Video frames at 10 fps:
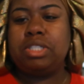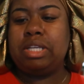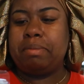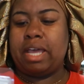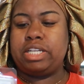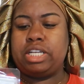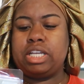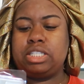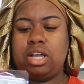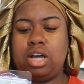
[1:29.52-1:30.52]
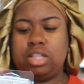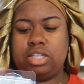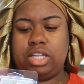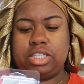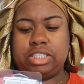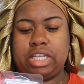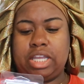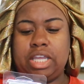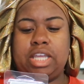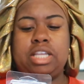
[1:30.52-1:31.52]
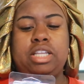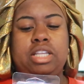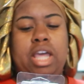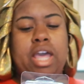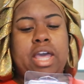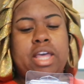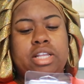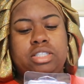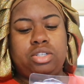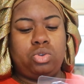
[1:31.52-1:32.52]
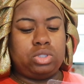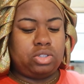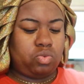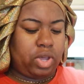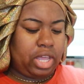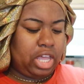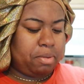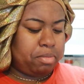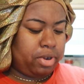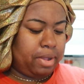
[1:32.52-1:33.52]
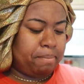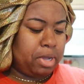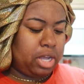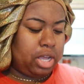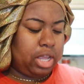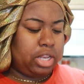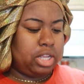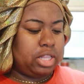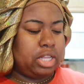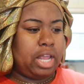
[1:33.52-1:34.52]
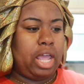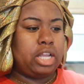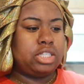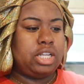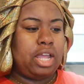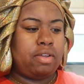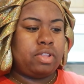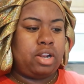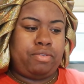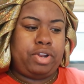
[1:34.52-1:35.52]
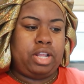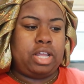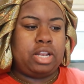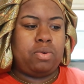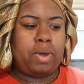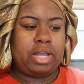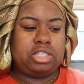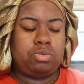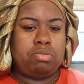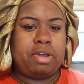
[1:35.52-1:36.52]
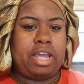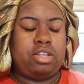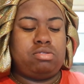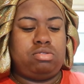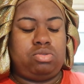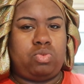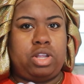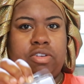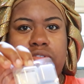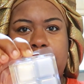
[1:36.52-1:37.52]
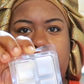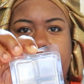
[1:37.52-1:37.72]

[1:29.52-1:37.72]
Winter Magic is a holiday scent. It has notes of white amber and pine. And then I actually have that already in the wax form. I used one of them